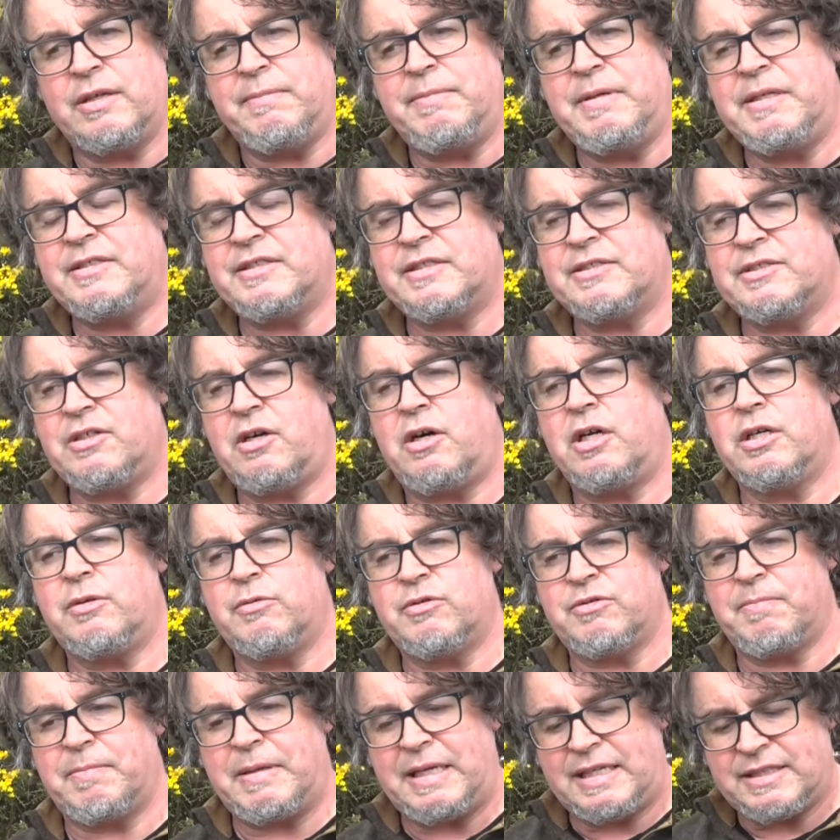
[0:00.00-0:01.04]
A piece of salt that
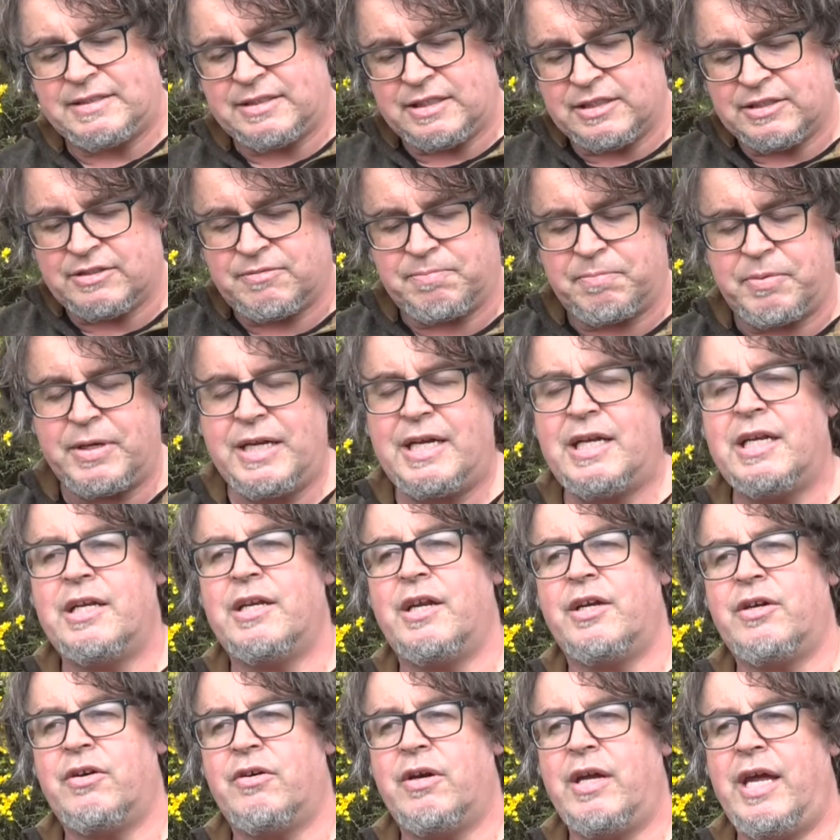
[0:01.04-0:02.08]
was blessed and sprinkle it
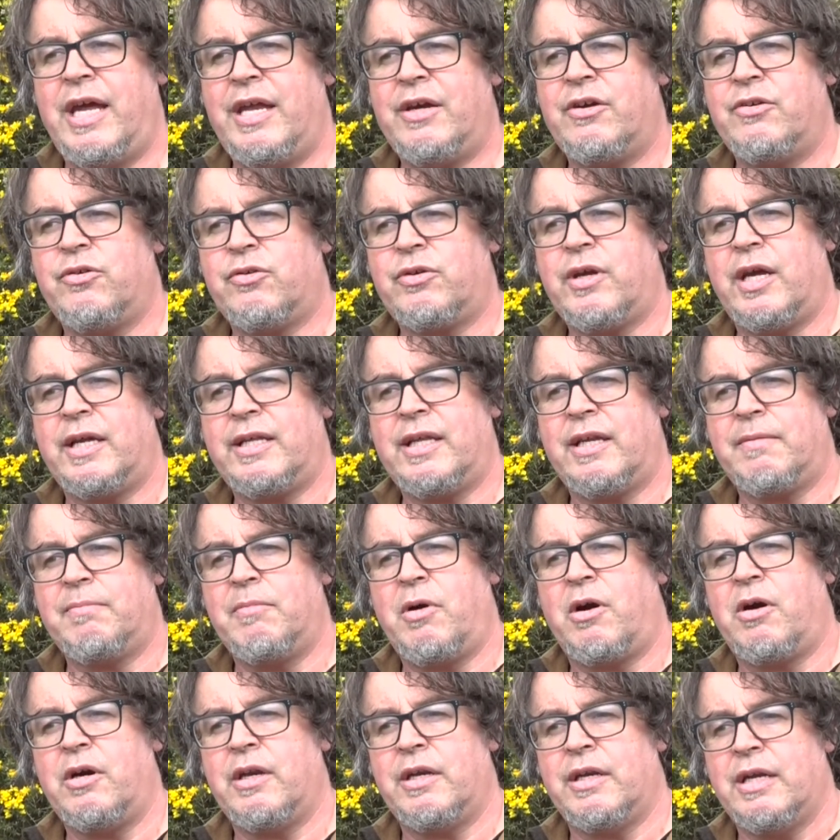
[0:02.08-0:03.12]
on their hen or duck egg that
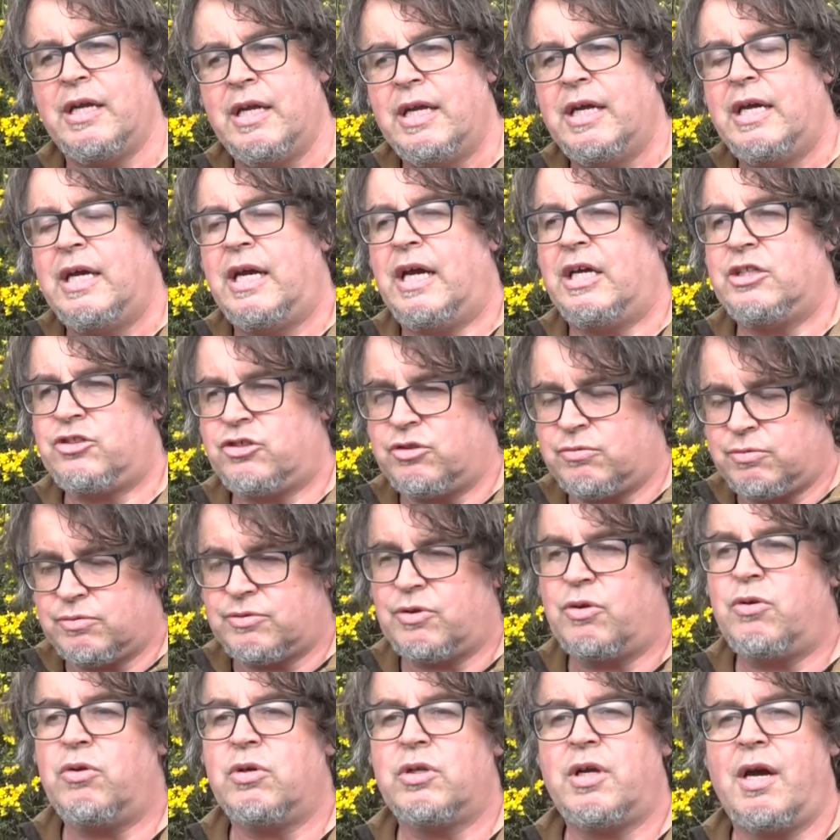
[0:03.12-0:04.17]
morning, and sure, there was
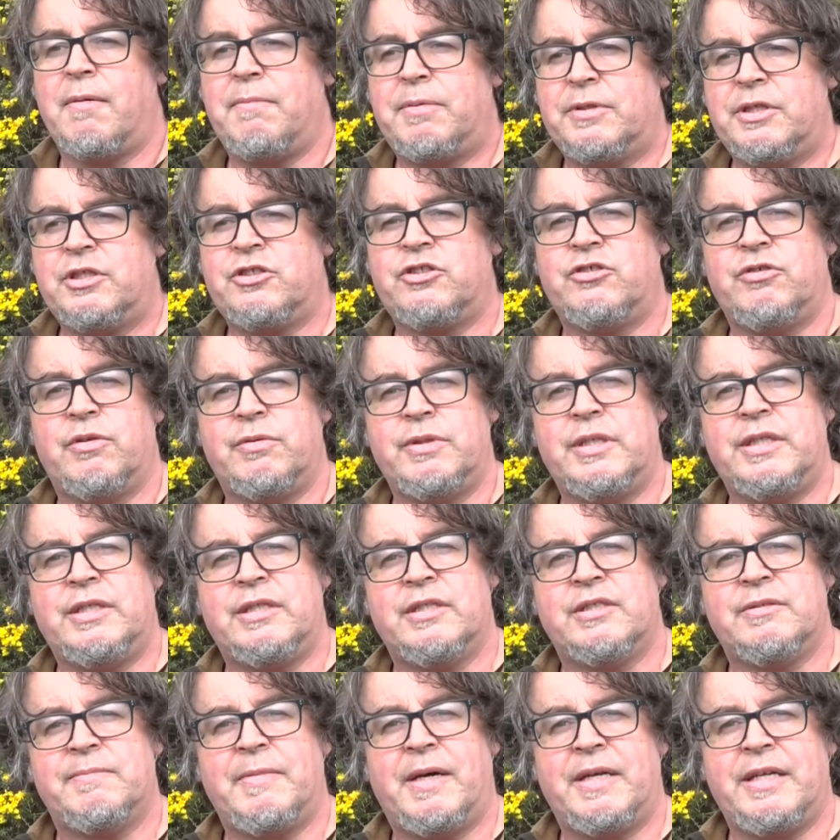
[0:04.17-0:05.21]
a whole competition around
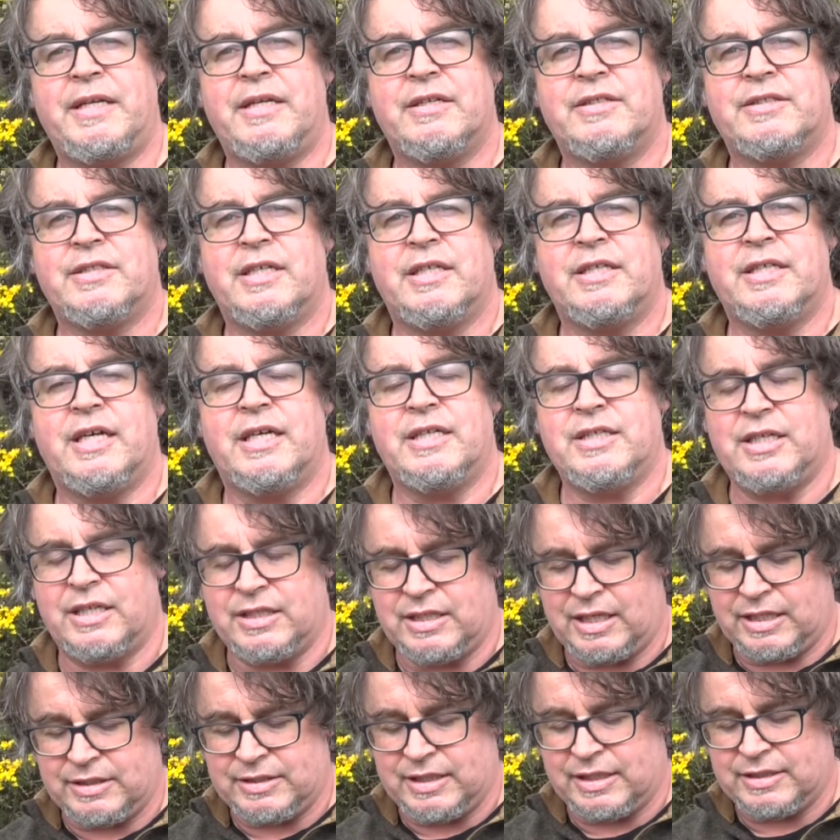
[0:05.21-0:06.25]
eating as many as
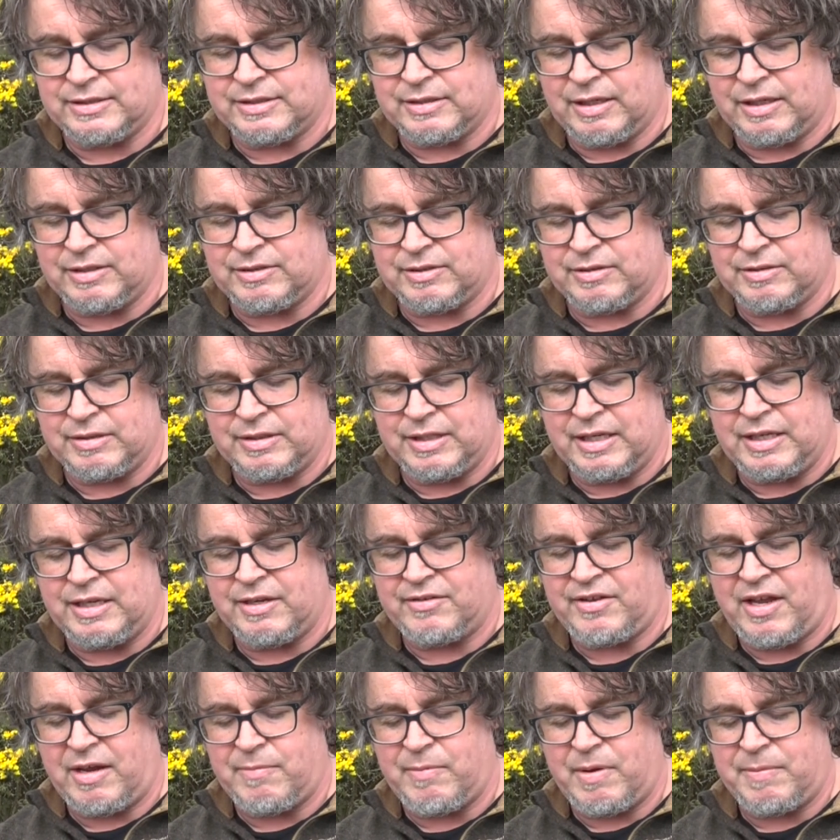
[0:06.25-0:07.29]
in the
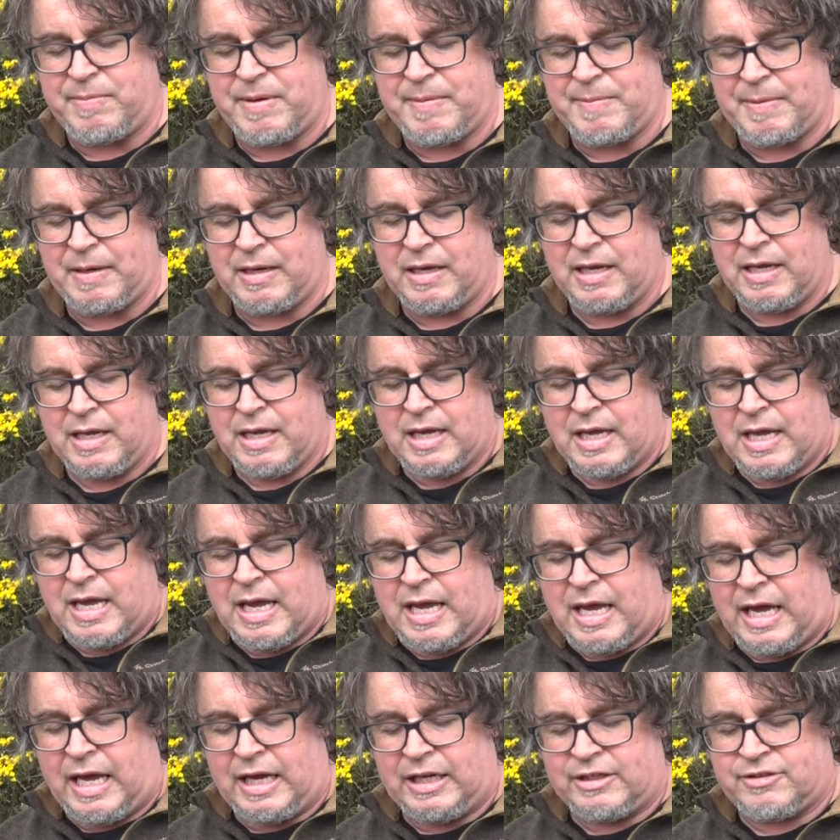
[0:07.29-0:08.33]
same way people
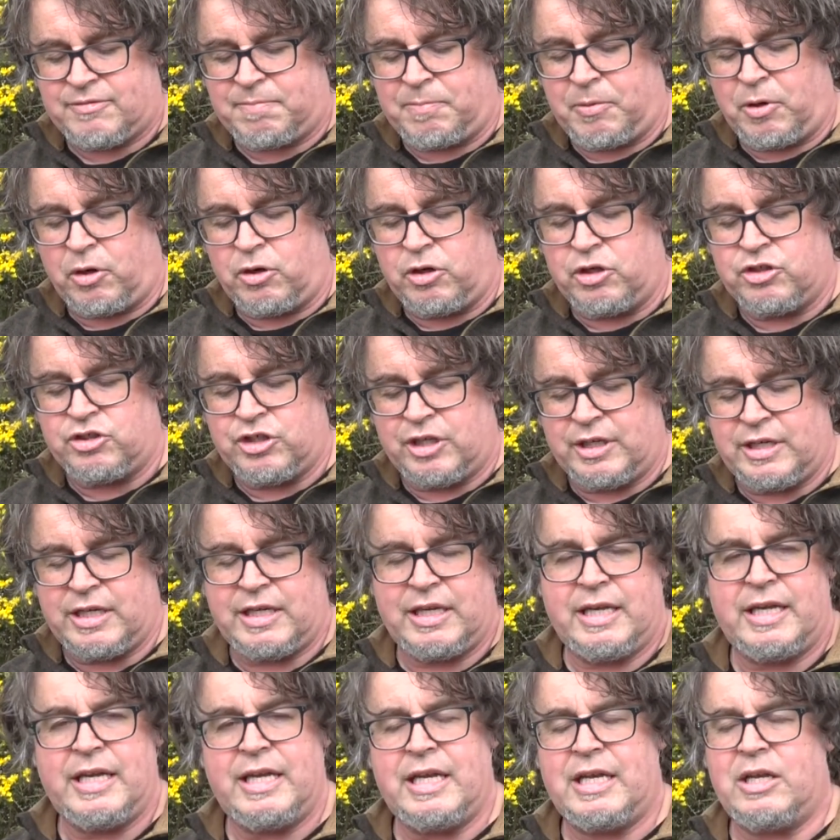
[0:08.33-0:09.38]
splurge and
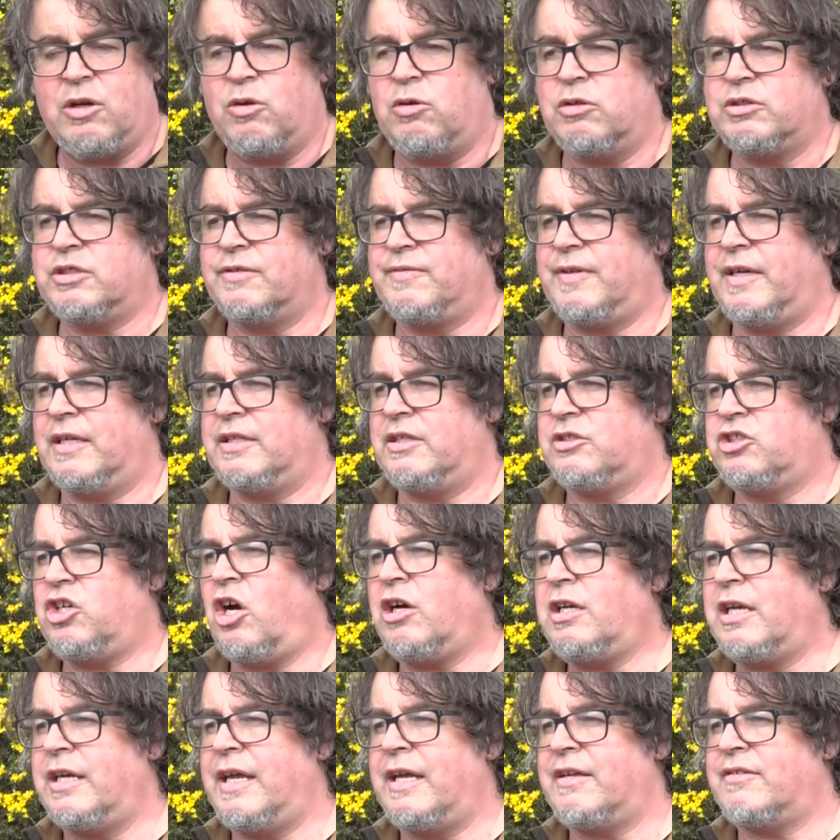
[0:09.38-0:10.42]
eat loads of
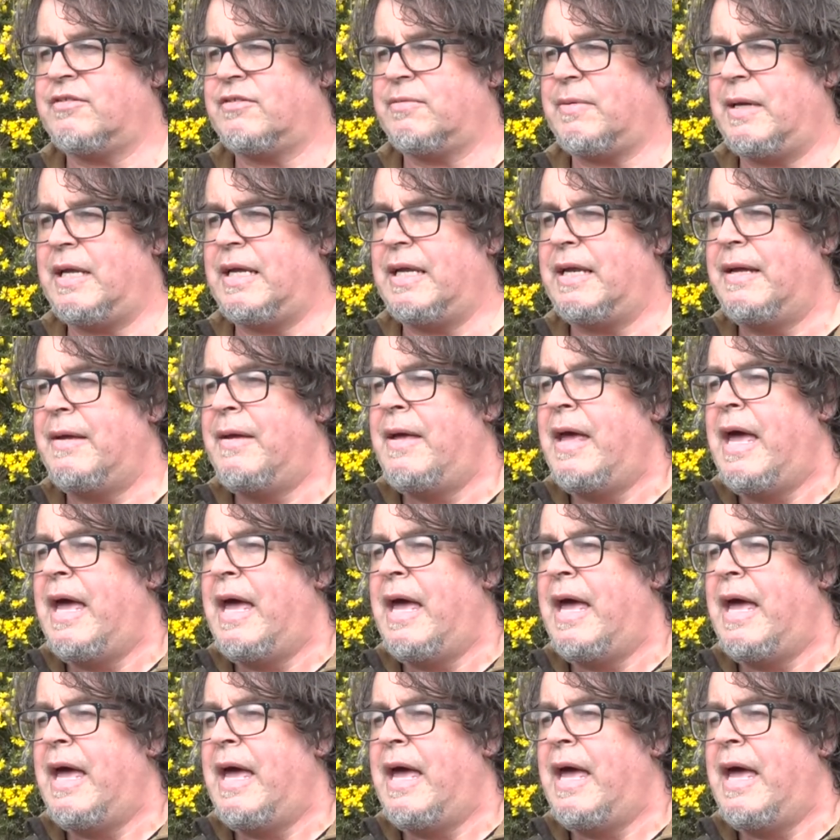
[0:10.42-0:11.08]
chocolate eggs as well.